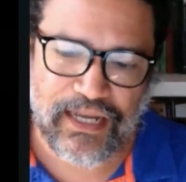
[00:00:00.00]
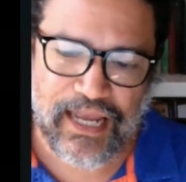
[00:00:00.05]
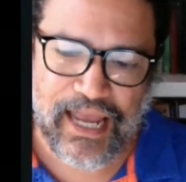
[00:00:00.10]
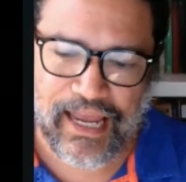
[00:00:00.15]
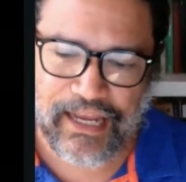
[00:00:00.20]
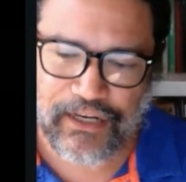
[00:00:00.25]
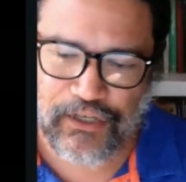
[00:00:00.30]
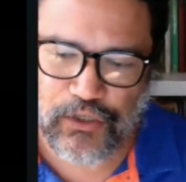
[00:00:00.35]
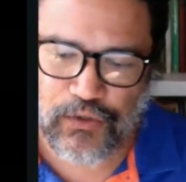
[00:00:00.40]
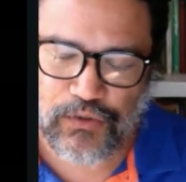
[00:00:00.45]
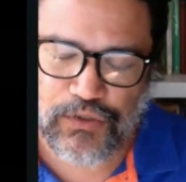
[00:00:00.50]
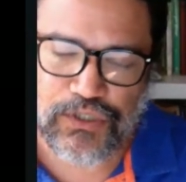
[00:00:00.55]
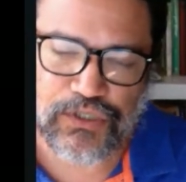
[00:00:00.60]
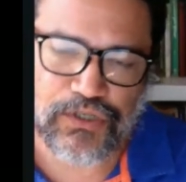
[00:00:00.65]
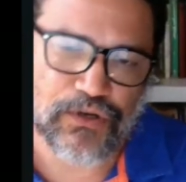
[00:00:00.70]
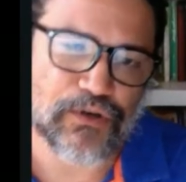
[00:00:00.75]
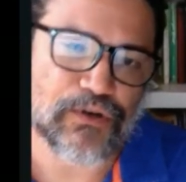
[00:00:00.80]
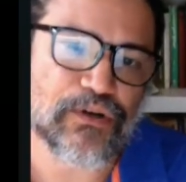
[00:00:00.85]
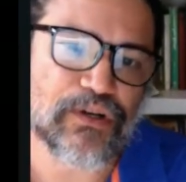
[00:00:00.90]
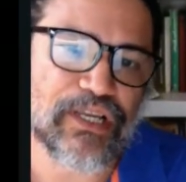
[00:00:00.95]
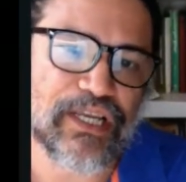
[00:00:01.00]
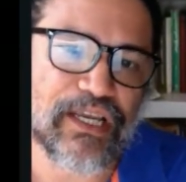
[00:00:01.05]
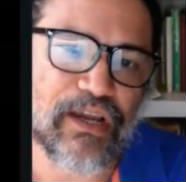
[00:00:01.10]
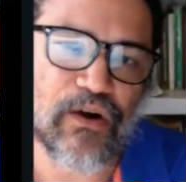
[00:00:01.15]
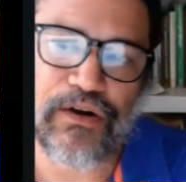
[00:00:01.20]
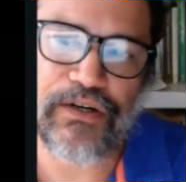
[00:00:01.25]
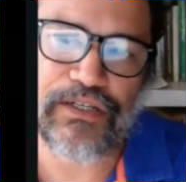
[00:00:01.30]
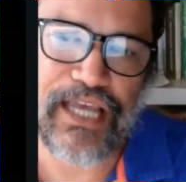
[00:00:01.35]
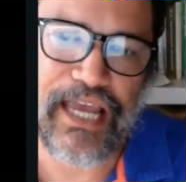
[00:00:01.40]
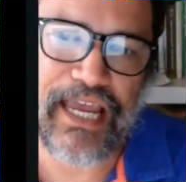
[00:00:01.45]
and you certainly
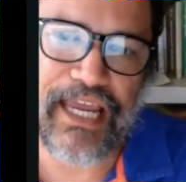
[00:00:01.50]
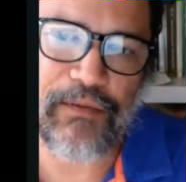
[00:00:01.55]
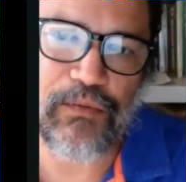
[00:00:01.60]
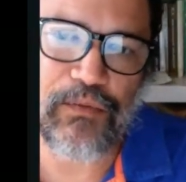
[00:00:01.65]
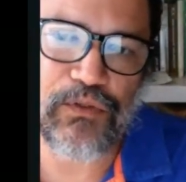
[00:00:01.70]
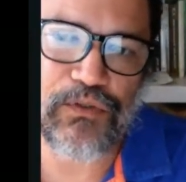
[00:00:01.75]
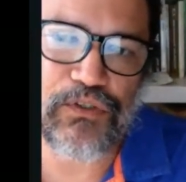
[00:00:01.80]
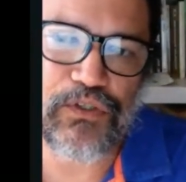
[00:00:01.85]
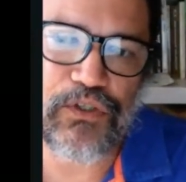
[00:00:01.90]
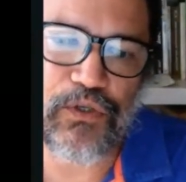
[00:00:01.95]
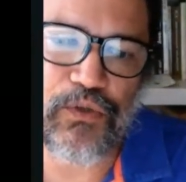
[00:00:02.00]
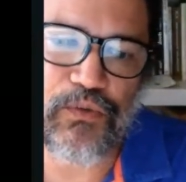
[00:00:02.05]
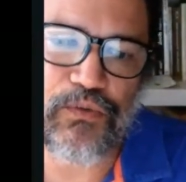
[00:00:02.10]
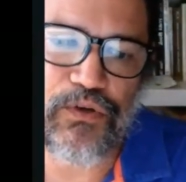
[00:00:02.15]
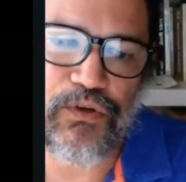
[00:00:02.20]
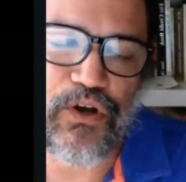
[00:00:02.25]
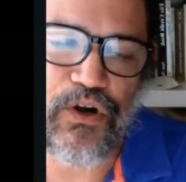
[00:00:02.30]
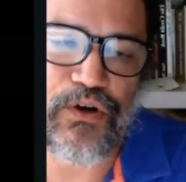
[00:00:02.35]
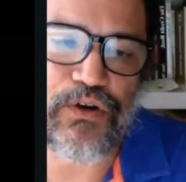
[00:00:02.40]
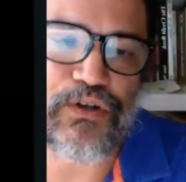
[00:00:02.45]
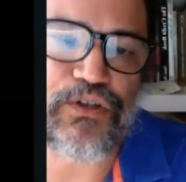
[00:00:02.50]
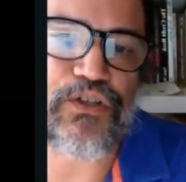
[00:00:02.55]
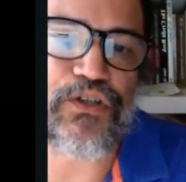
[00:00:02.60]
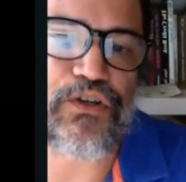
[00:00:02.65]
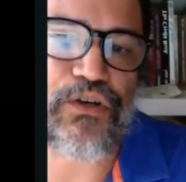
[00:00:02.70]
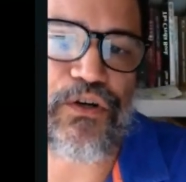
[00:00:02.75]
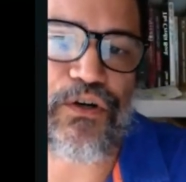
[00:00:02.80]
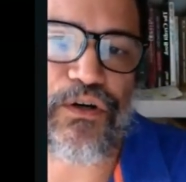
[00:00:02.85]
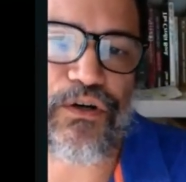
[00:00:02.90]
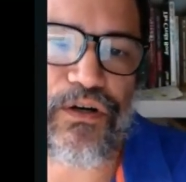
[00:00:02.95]
aren't able to
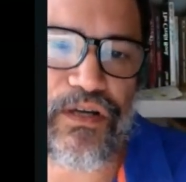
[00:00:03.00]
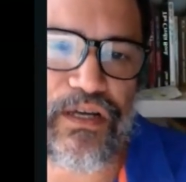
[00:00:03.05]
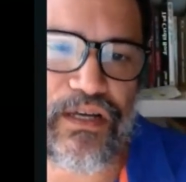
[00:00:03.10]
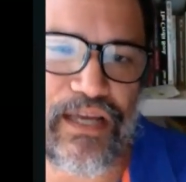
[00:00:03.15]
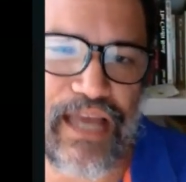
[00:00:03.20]
nurture